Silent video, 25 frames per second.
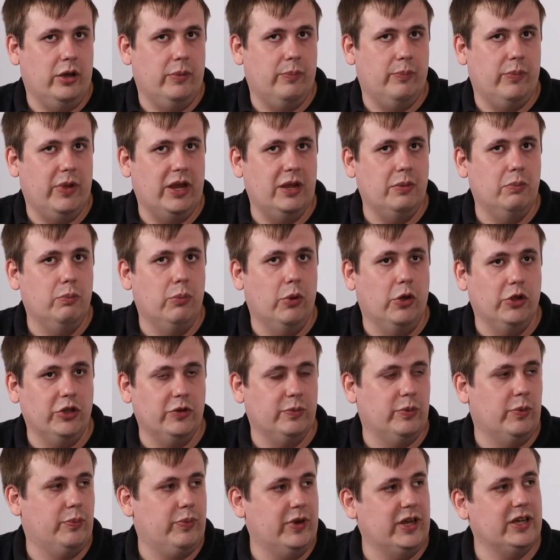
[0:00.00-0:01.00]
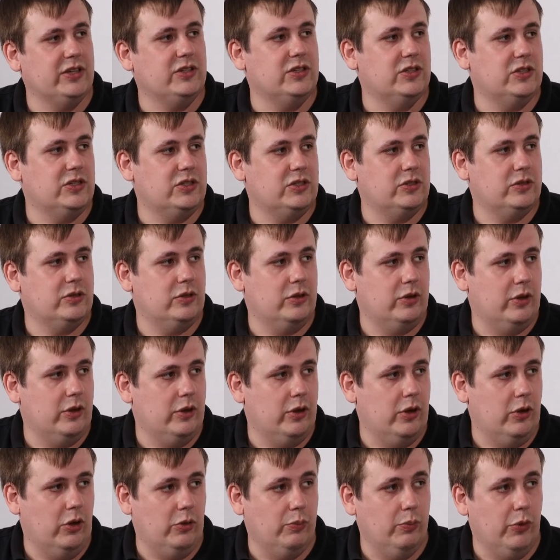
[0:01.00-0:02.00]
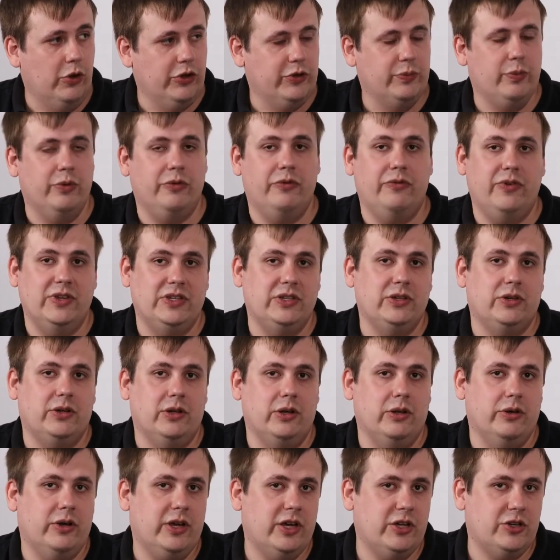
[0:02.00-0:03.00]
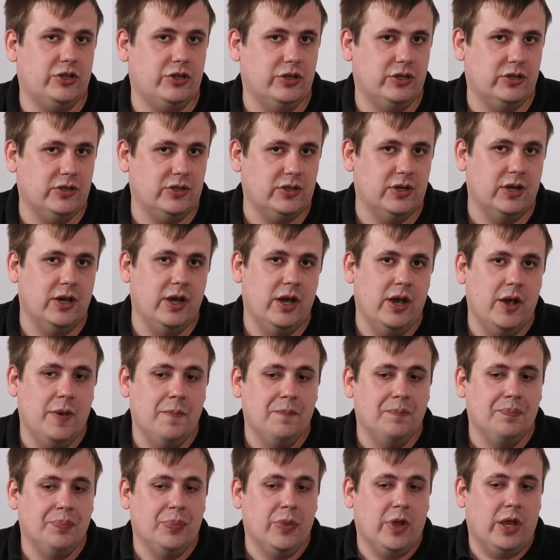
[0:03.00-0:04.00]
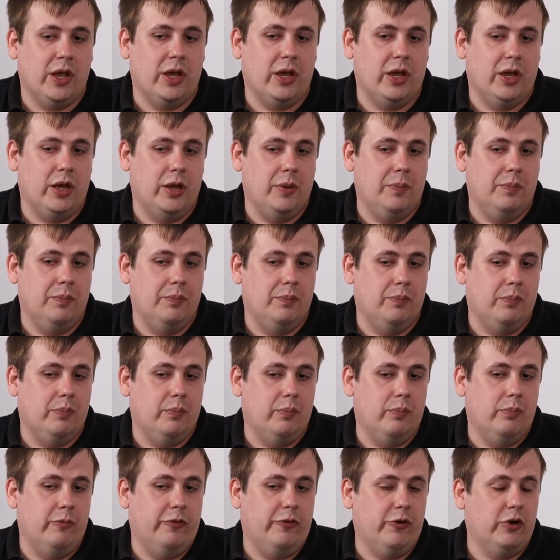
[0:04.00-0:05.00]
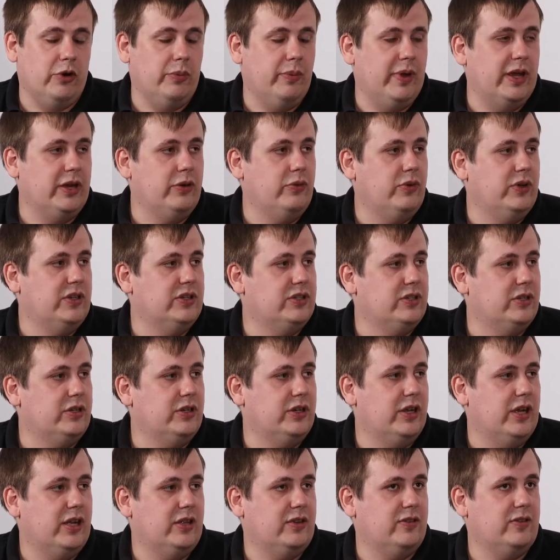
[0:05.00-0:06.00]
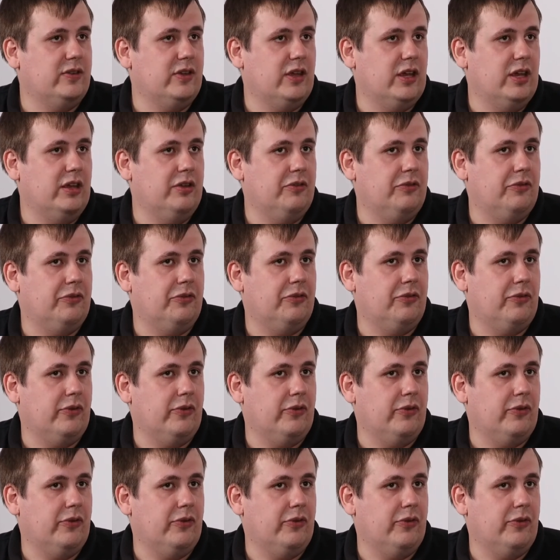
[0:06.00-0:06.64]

in multiple places, on multiple physical locations. For the main reason that if